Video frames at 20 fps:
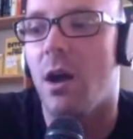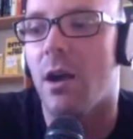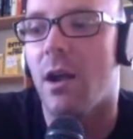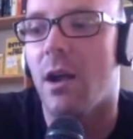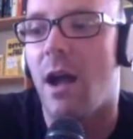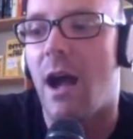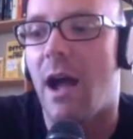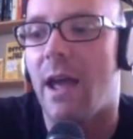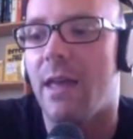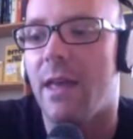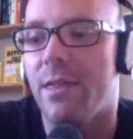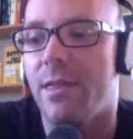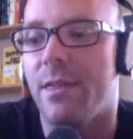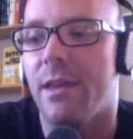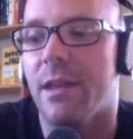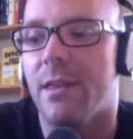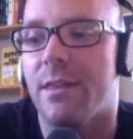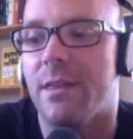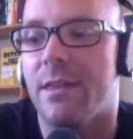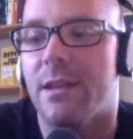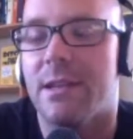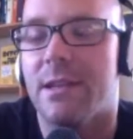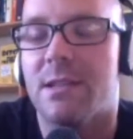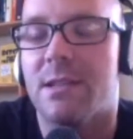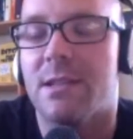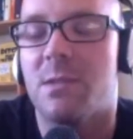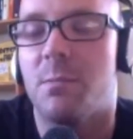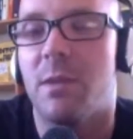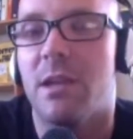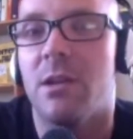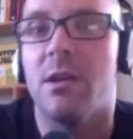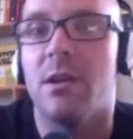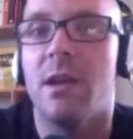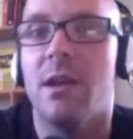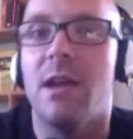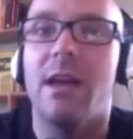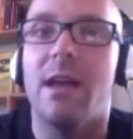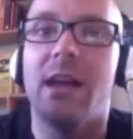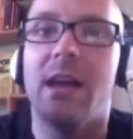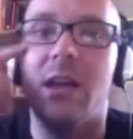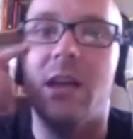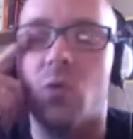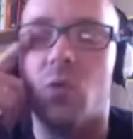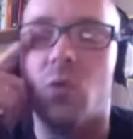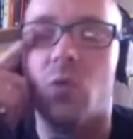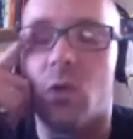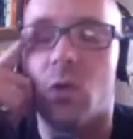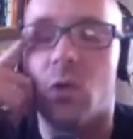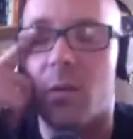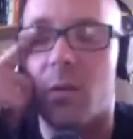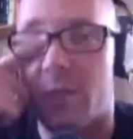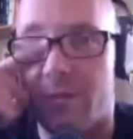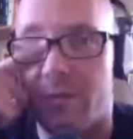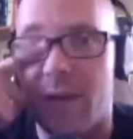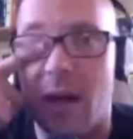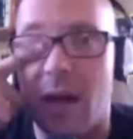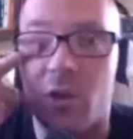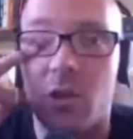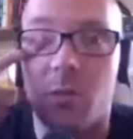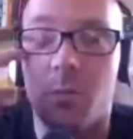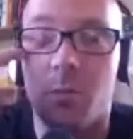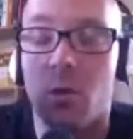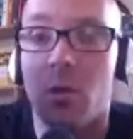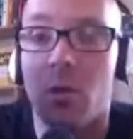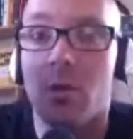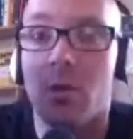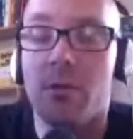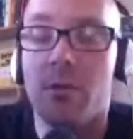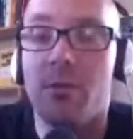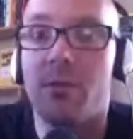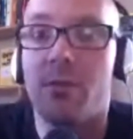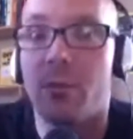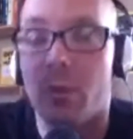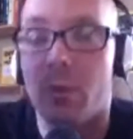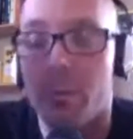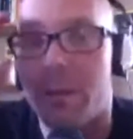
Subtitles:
I think that it's been enormously valuable for